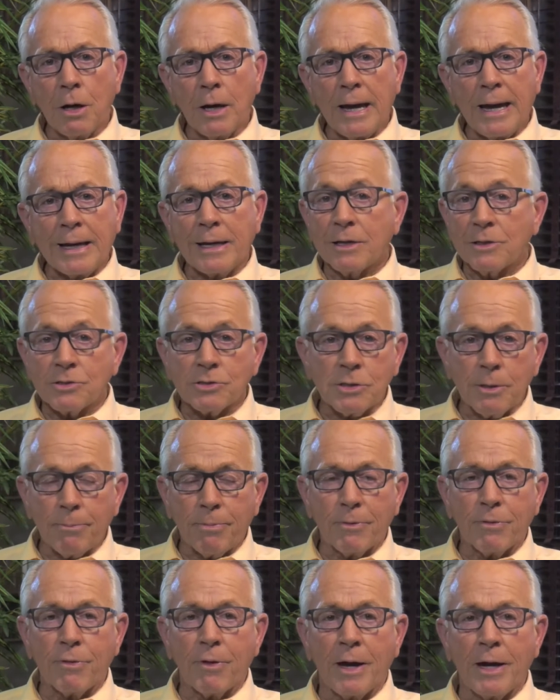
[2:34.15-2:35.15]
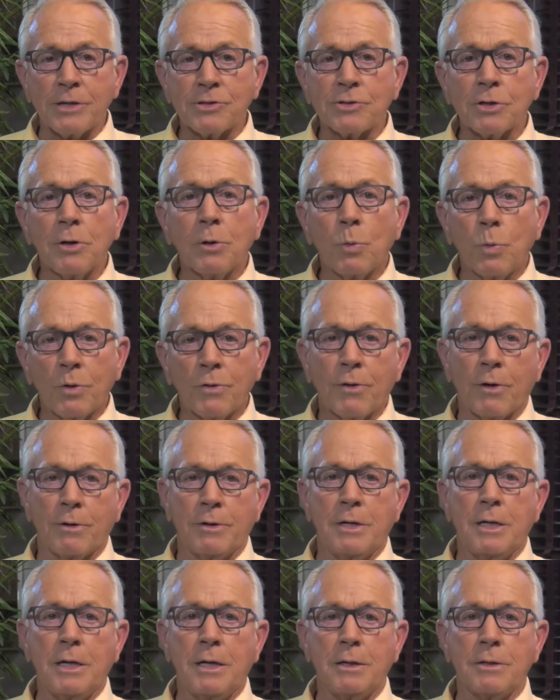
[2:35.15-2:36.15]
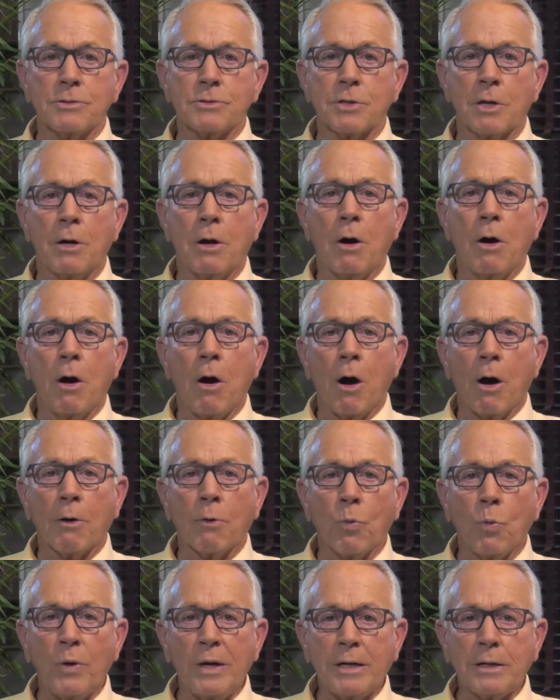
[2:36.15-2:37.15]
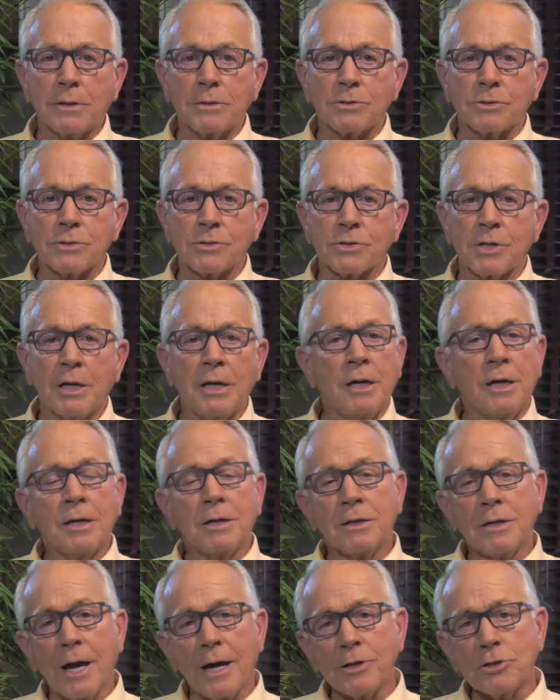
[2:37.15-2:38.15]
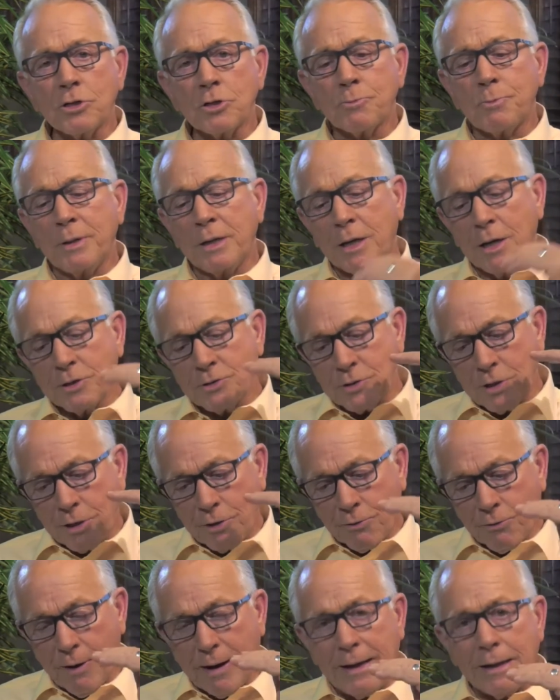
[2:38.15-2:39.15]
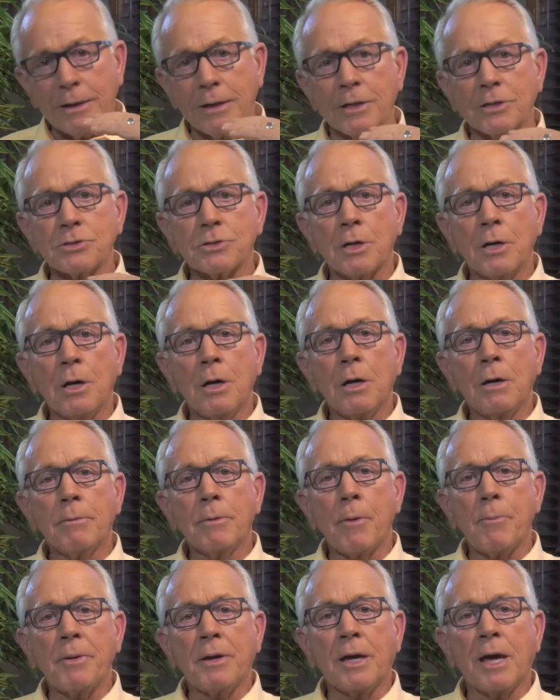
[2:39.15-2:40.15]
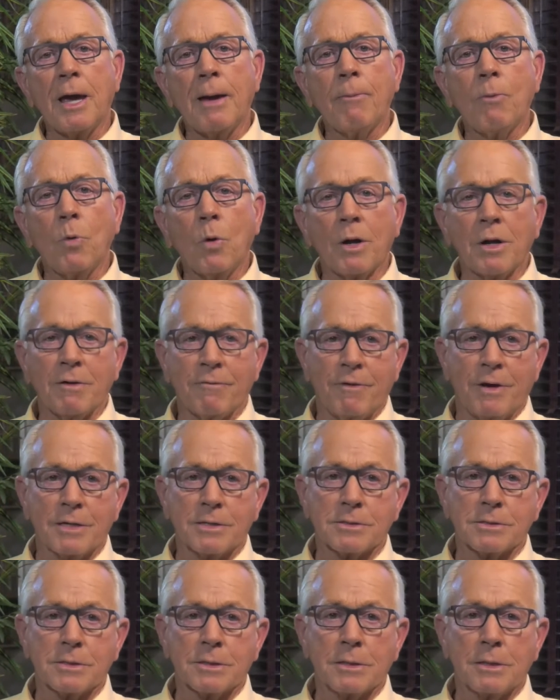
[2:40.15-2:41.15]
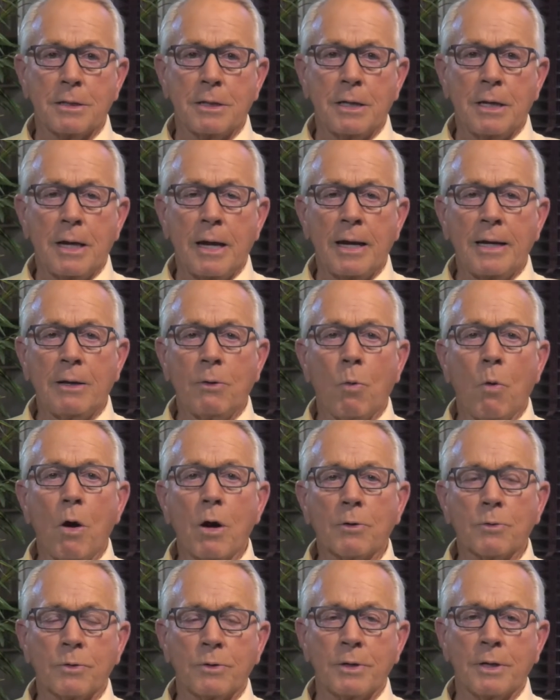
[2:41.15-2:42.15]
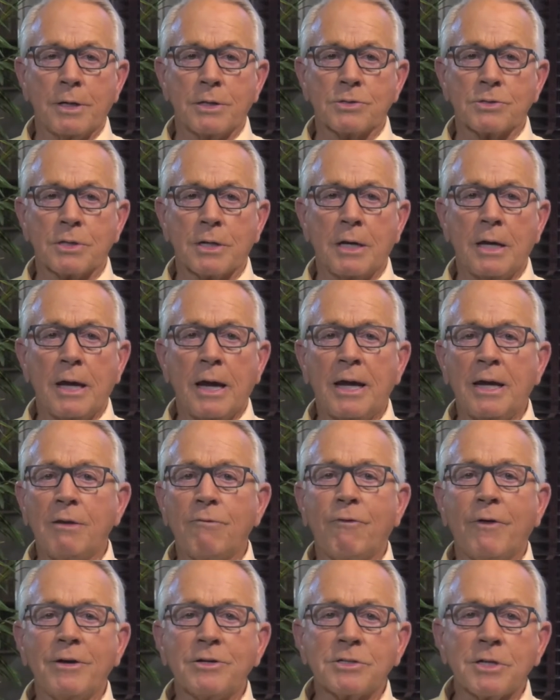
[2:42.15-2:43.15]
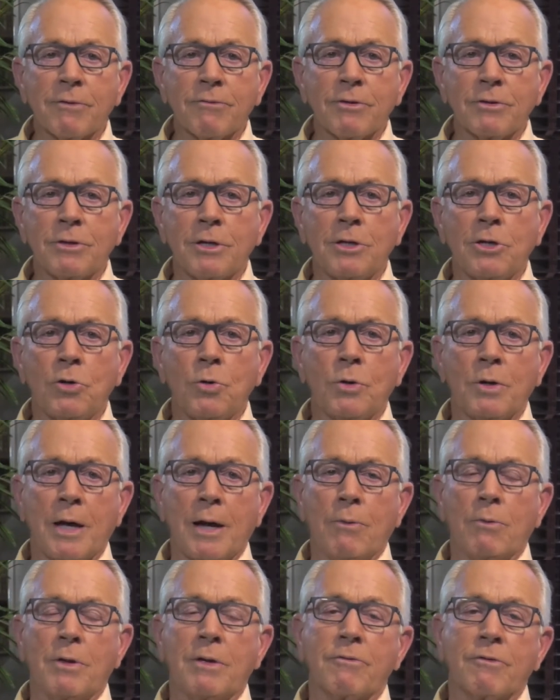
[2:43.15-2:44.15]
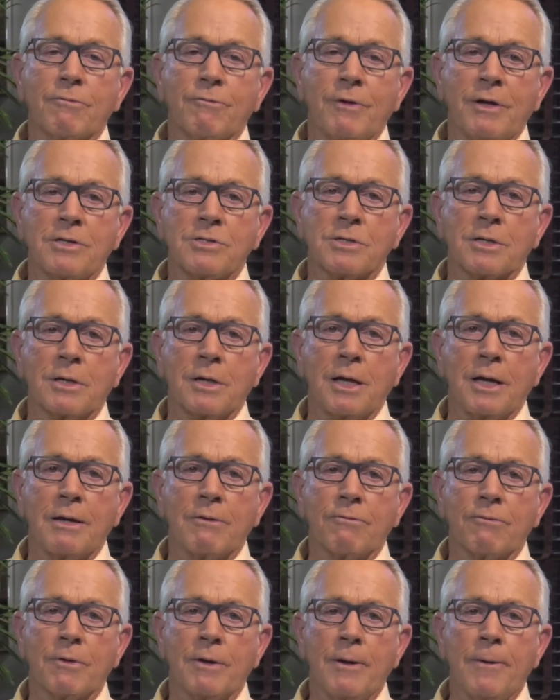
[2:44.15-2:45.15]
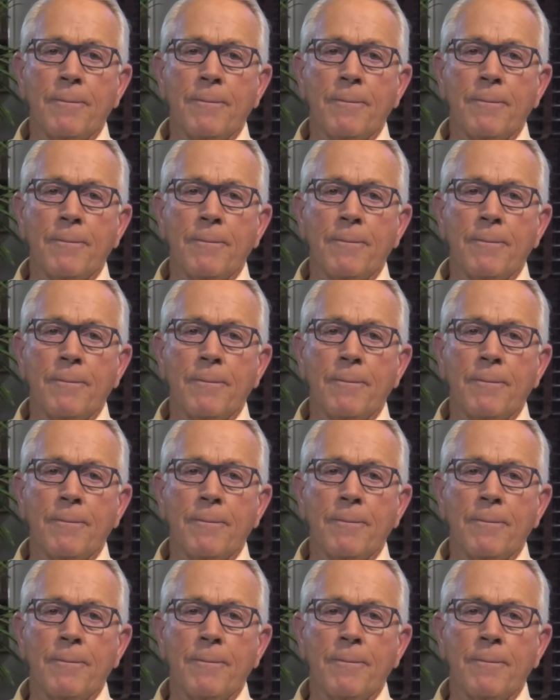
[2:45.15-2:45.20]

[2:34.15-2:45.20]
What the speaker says: and can sympathize with our needs, our weaknesses. Not just because he created us, but became one of us. And he walked with us. And he faced everything you and I will ever face in life.